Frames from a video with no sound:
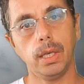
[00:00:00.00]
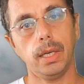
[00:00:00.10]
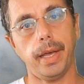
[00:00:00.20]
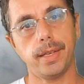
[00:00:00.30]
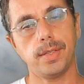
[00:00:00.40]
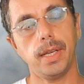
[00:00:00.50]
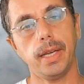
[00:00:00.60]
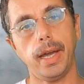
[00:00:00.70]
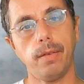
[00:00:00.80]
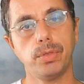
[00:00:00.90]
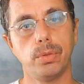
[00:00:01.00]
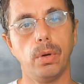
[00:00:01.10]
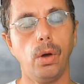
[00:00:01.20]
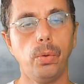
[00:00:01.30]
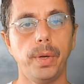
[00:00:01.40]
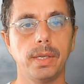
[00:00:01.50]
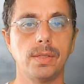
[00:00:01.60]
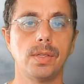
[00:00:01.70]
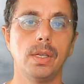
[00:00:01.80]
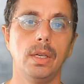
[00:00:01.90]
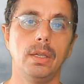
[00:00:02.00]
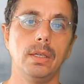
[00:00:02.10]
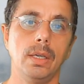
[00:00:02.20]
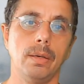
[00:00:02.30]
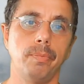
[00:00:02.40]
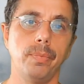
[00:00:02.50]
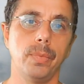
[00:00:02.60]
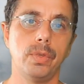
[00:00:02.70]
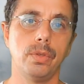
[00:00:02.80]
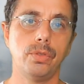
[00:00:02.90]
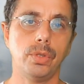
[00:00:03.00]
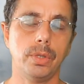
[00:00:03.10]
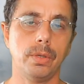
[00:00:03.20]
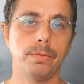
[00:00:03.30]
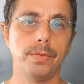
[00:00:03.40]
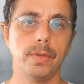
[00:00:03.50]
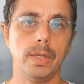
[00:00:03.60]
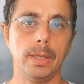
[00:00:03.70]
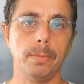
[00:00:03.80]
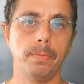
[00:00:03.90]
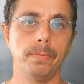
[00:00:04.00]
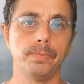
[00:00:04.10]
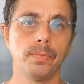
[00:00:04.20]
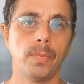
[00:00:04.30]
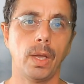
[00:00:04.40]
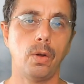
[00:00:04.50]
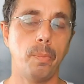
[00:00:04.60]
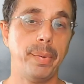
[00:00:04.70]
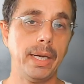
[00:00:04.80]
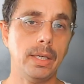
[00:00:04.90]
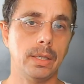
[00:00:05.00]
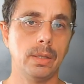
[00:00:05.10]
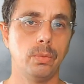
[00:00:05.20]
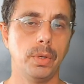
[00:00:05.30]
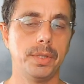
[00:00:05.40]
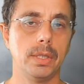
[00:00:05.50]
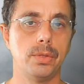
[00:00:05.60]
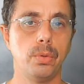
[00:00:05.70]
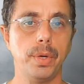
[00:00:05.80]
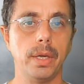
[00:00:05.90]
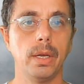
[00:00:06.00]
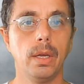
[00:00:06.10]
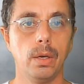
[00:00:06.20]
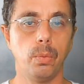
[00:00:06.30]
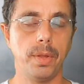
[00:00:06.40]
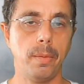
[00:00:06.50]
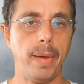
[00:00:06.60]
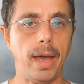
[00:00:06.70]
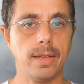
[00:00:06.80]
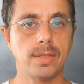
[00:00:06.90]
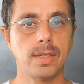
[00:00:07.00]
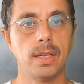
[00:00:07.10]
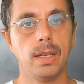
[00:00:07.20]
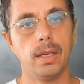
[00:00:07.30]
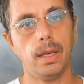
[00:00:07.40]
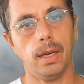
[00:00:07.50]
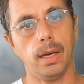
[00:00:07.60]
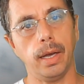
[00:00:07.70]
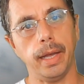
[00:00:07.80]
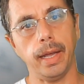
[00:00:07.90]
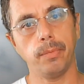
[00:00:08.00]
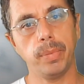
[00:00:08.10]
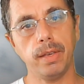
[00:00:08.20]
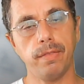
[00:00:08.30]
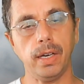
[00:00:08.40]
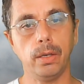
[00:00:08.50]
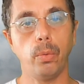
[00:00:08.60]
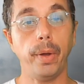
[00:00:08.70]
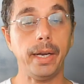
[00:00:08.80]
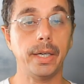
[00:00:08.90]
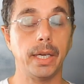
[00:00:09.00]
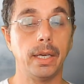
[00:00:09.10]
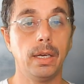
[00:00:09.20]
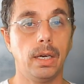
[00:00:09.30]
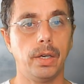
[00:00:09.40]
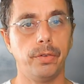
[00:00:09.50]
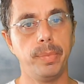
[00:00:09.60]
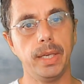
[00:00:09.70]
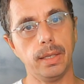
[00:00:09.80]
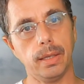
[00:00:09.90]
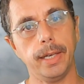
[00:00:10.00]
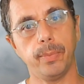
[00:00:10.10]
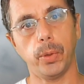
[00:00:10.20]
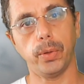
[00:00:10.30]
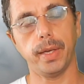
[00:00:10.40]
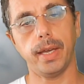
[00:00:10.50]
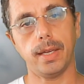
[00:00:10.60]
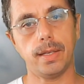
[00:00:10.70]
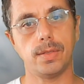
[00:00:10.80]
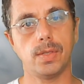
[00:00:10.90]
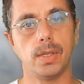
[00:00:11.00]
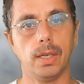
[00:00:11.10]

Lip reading: as they have to always sort of compare what they're doing with the past and be very wary of being labeled as